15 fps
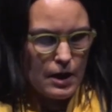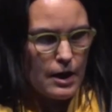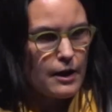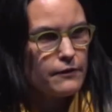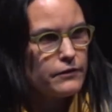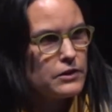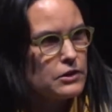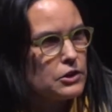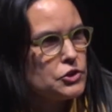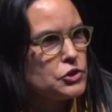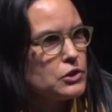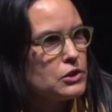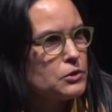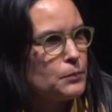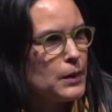of
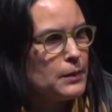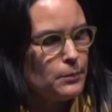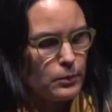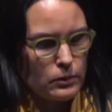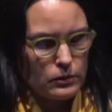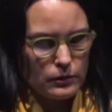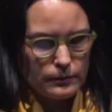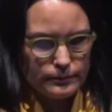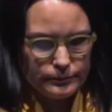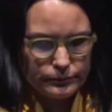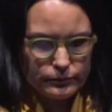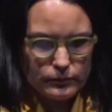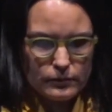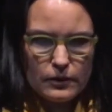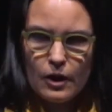Indigenous people,
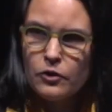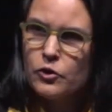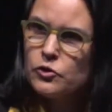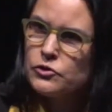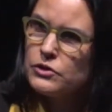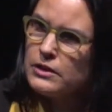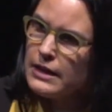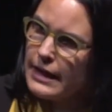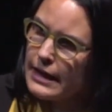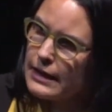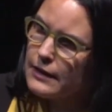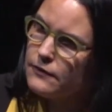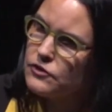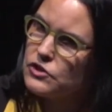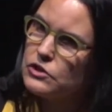those
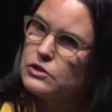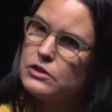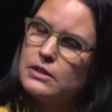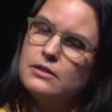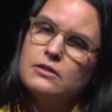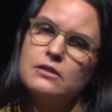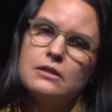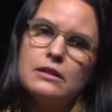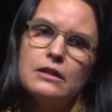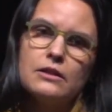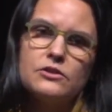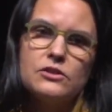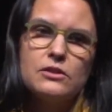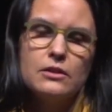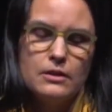negative
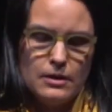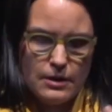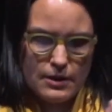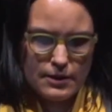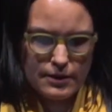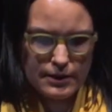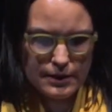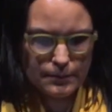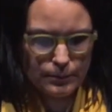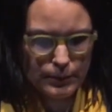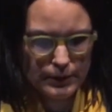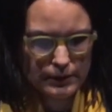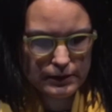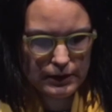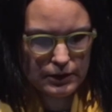statistics, the
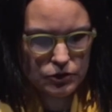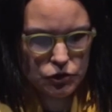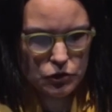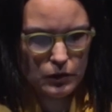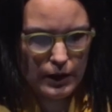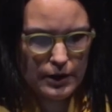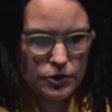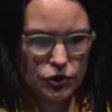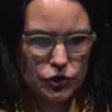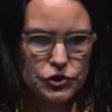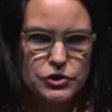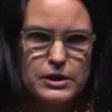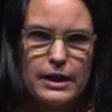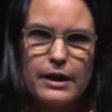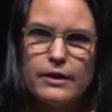ability to
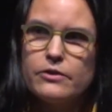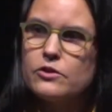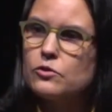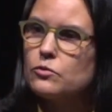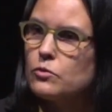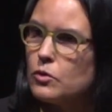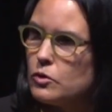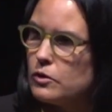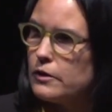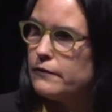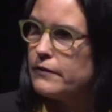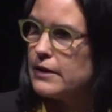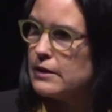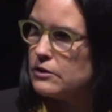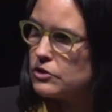understand the role of
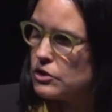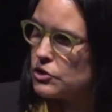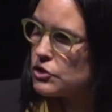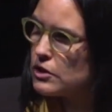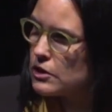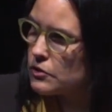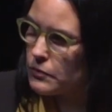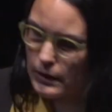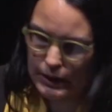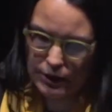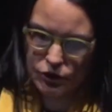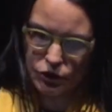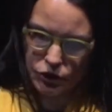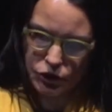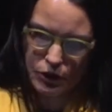the Indigenous
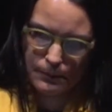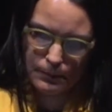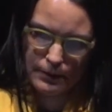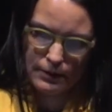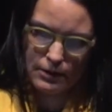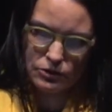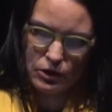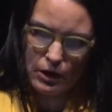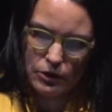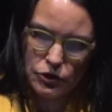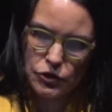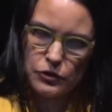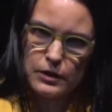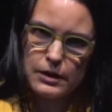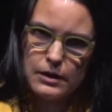relationship in this
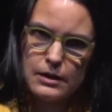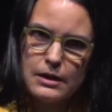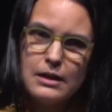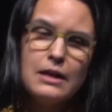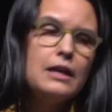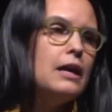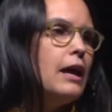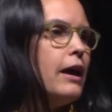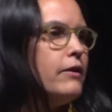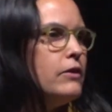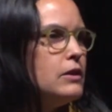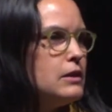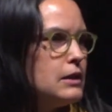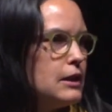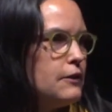country, and the
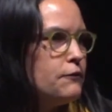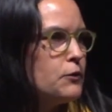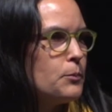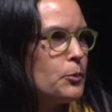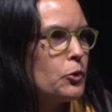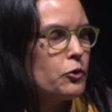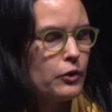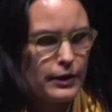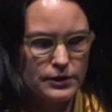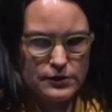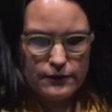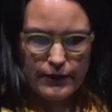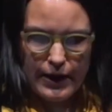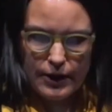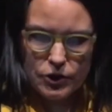need for
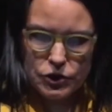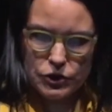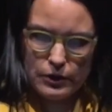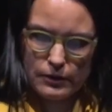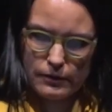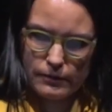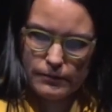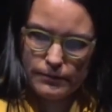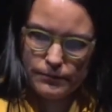progressive action.